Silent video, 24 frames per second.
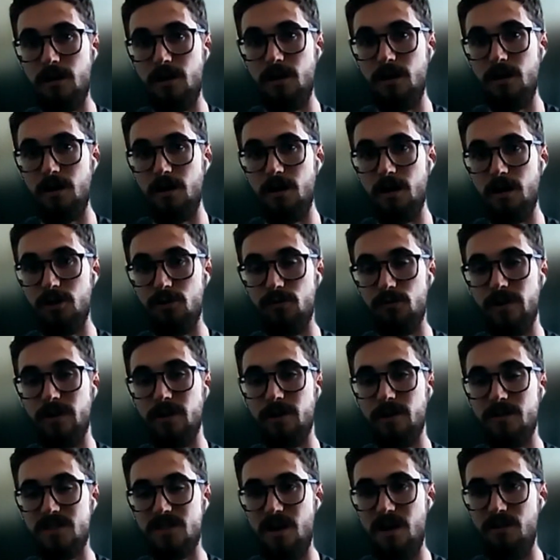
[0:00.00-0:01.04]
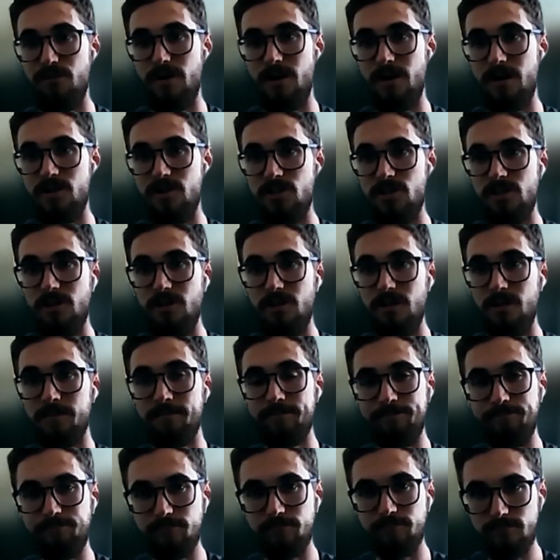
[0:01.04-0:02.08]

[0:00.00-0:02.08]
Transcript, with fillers: uh, a career in software engineering.